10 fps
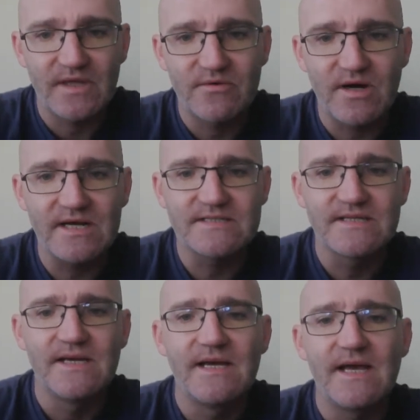right?
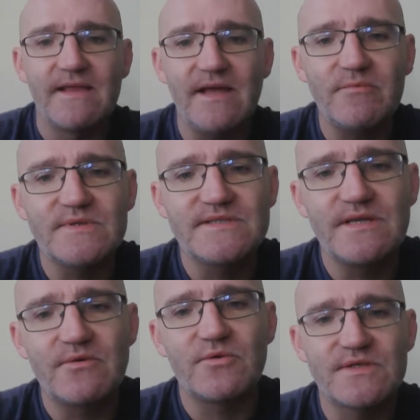And that was
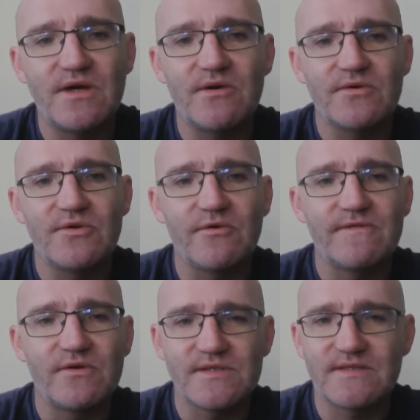then also your
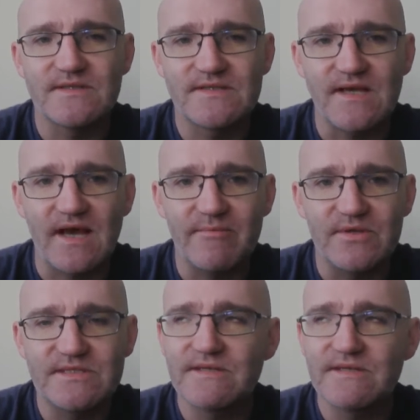first assignment.